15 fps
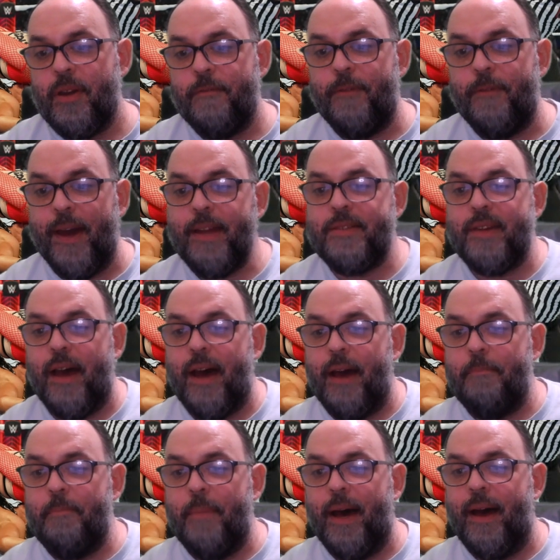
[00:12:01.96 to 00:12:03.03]
good fight.
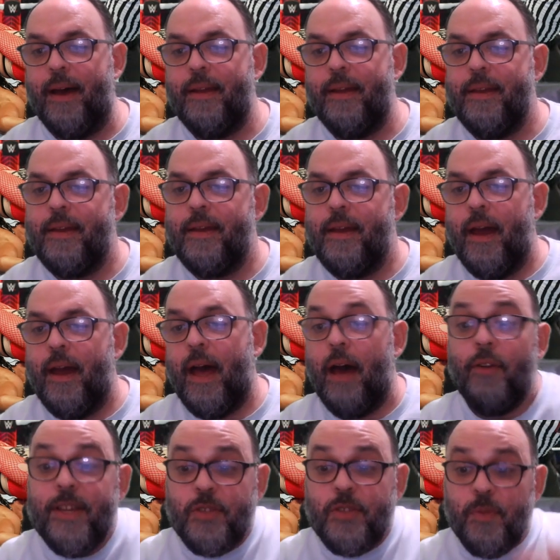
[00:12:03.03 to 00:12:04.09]

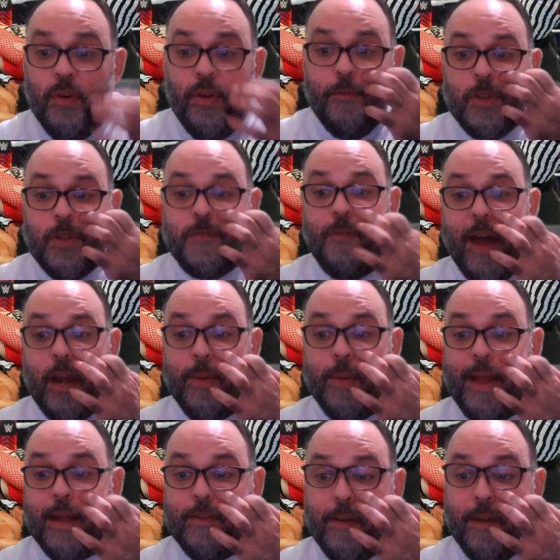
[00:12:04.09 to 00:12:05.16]
Liv was
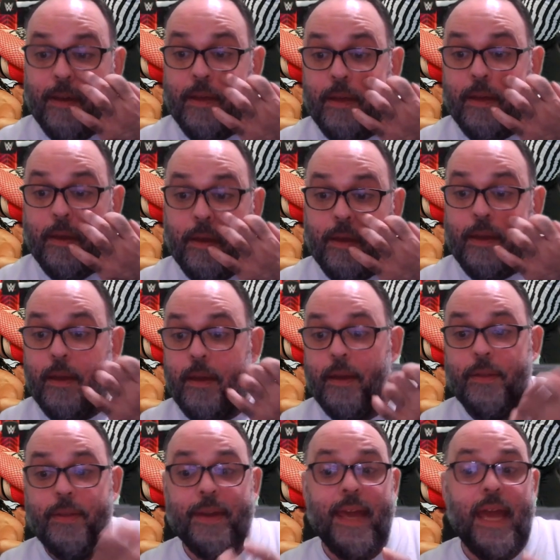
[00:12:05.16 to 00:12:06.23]
fiery out of
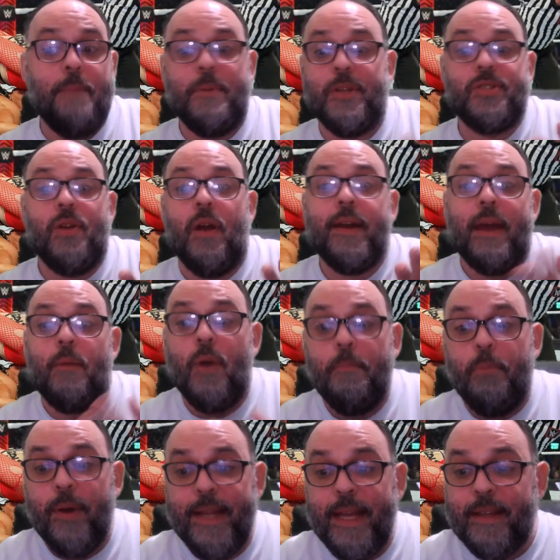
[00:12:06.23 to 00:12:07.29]
the gate, but Stark at one
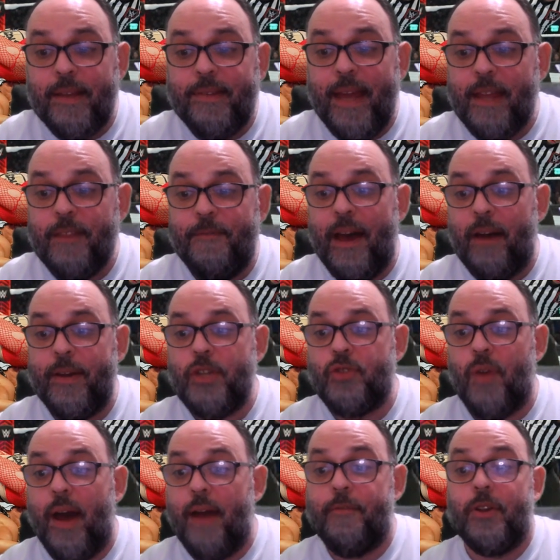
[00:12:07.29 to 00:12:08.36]
point hit a Death Valley
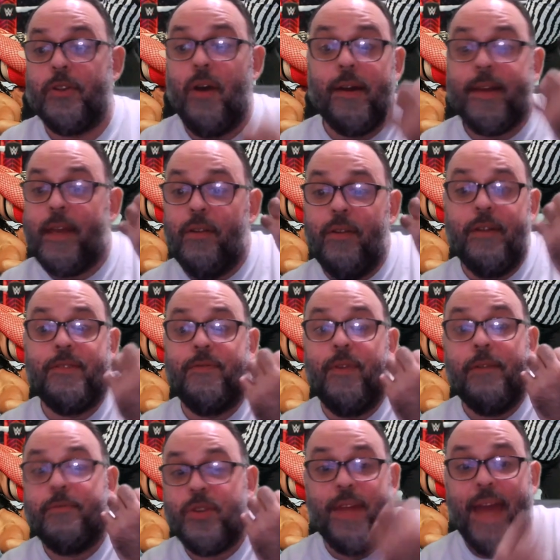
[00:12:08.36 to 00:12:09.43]
driver, knocking
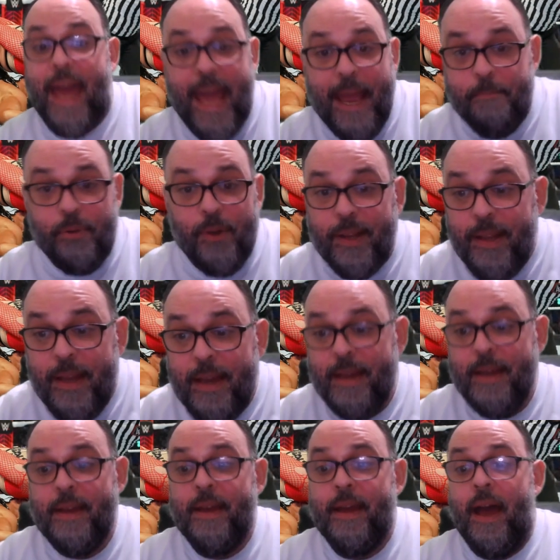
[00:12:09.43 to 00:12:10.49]
Liv to the apron.
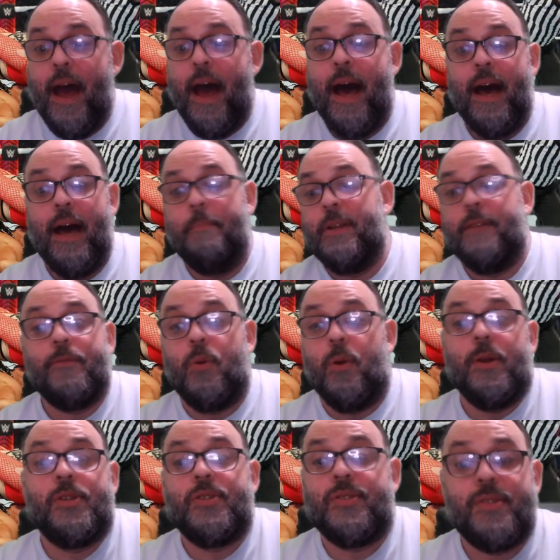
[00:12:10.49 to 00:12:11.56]
But of
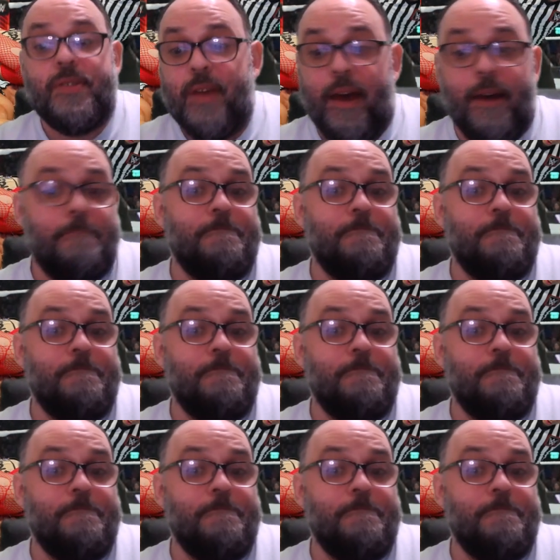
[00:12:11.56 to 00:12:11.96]
course,